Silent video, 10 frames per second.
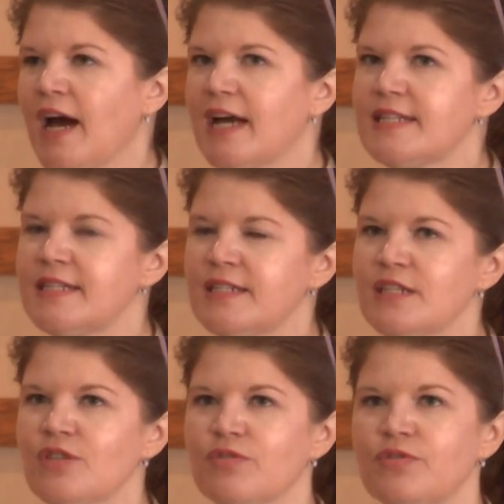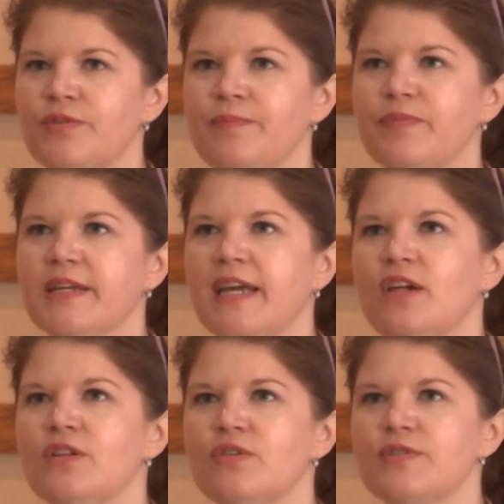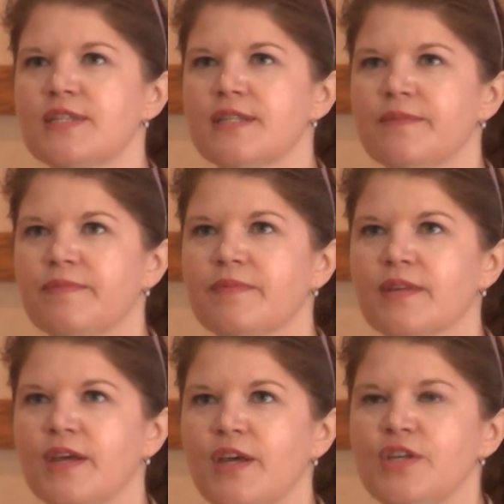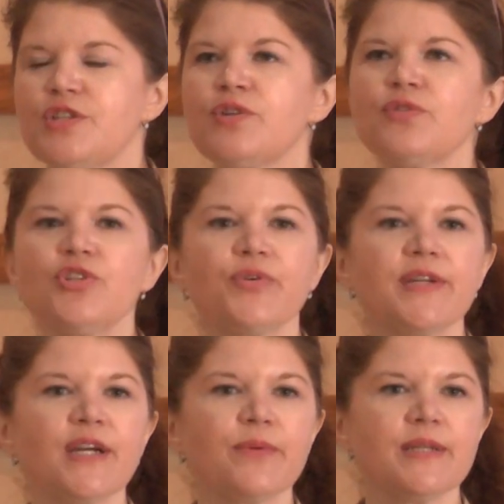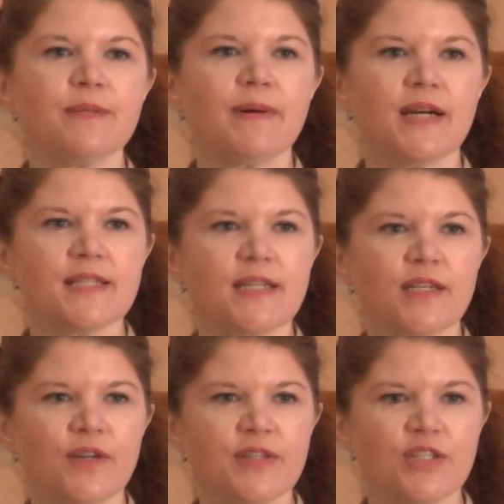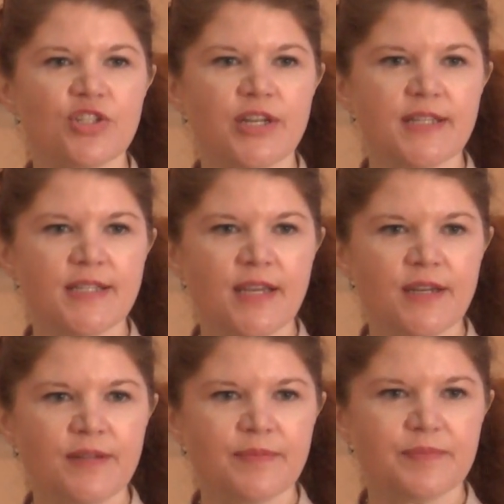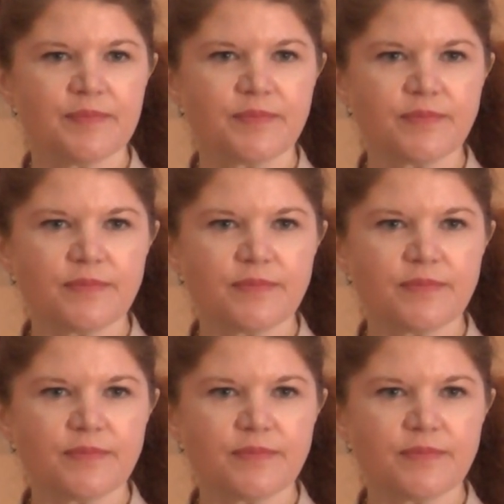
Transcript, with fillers: I sent it through. The gal goes, so Jody, are we depositing all these checks then?